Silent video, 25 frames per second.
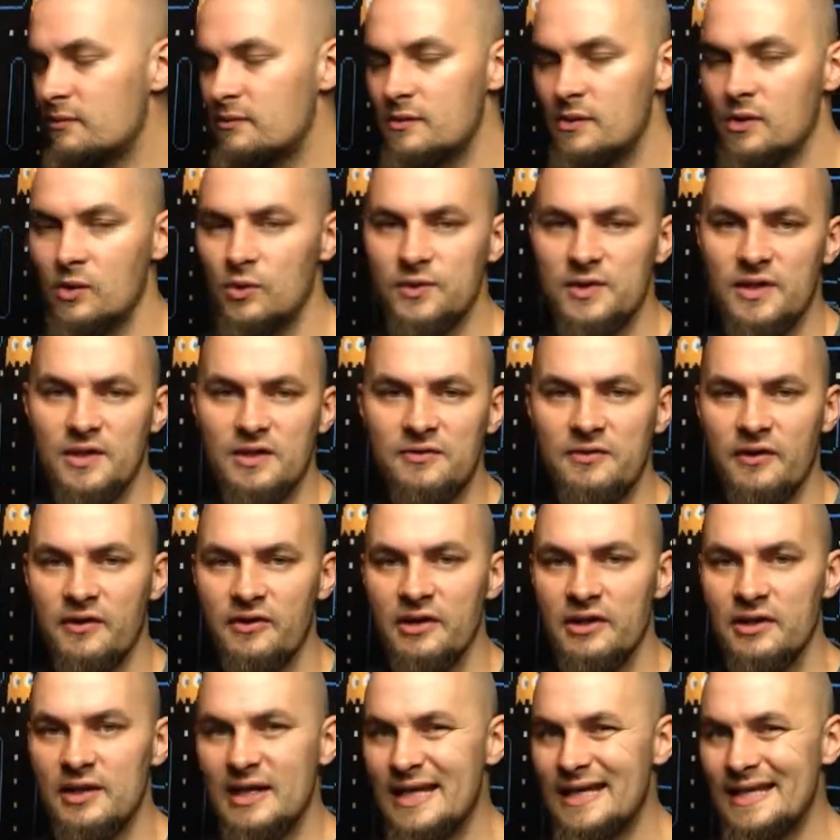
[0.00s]
Also, it's
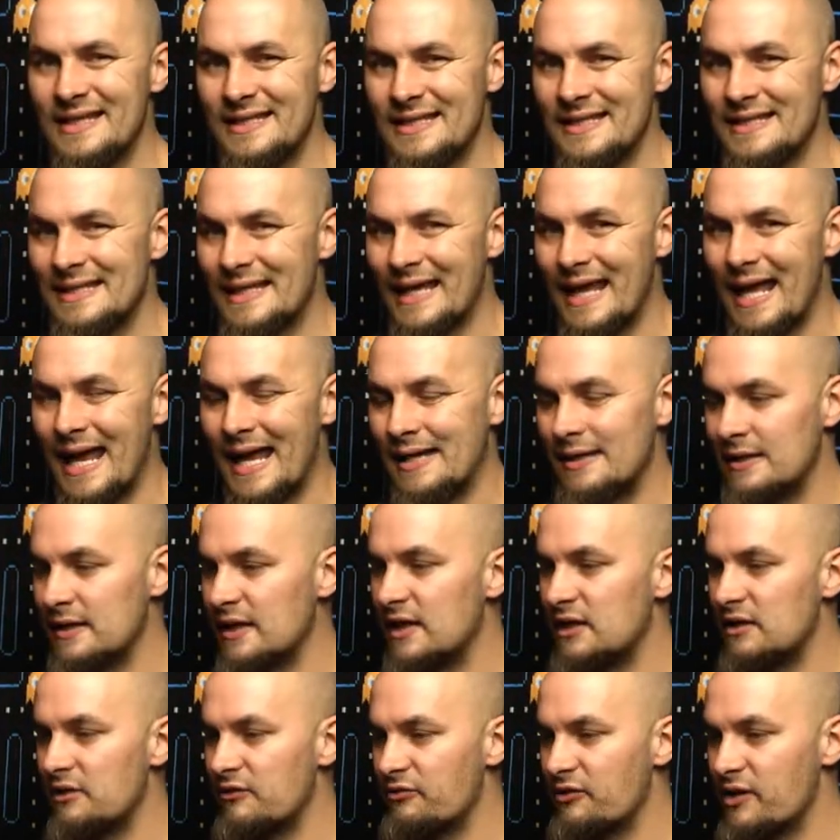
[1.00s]
very easy to land
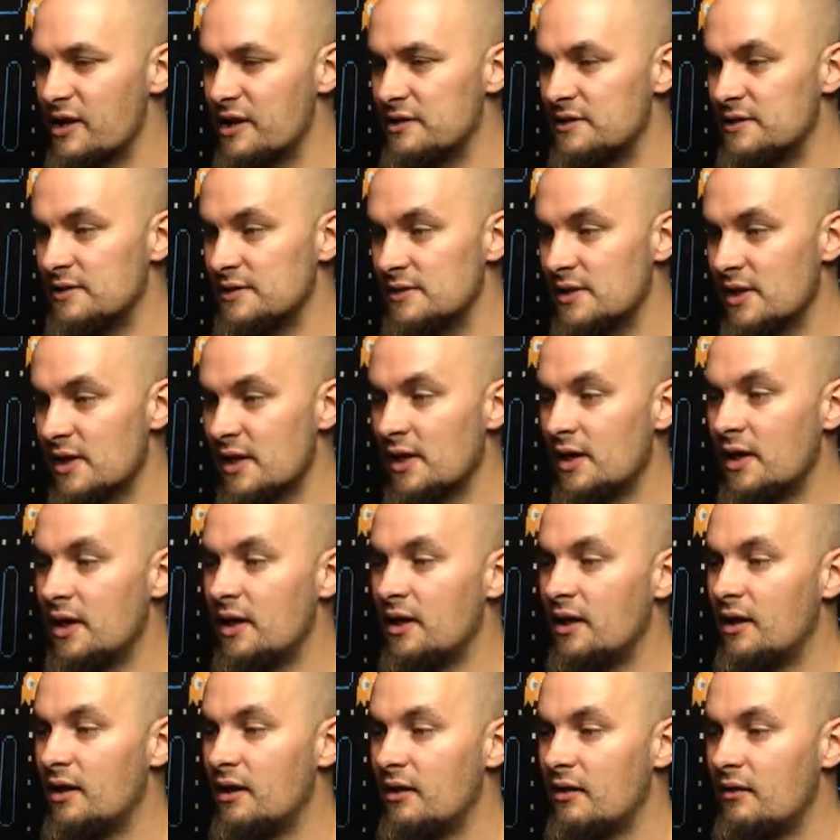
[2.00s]
in the freighters.
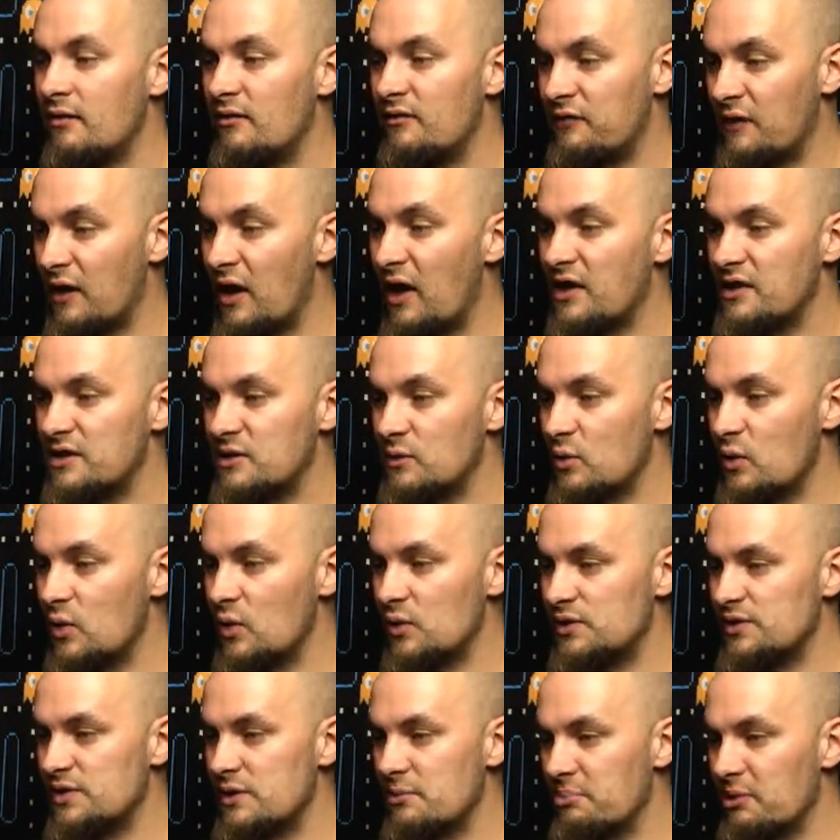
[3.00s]
Fly
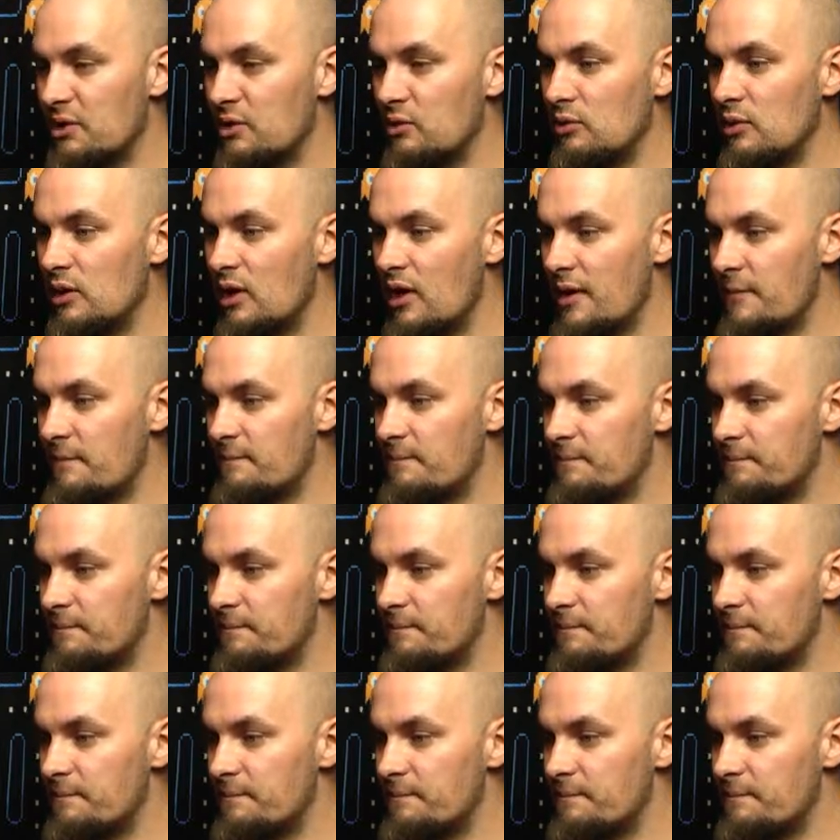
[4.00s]
towards the blue light.